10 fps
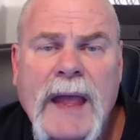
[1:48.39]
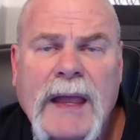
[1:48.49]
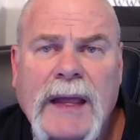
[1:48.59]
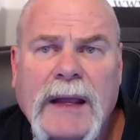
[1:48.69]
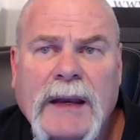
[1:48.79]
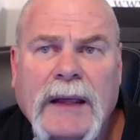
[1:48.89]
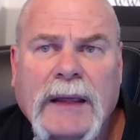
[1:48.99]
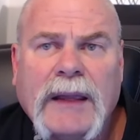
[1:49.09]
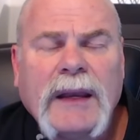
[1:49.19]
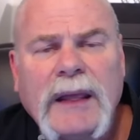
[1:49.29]

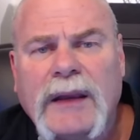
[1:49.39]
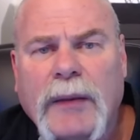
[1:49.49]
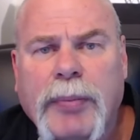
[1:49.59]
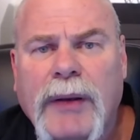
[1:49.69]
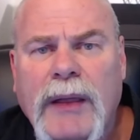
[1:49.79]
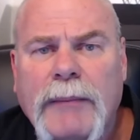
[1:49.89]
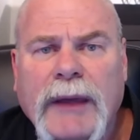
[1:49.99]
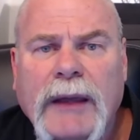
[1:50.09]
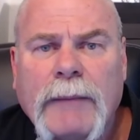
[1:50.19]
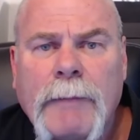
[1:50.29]
And getting into
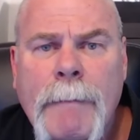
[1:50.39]
plumbing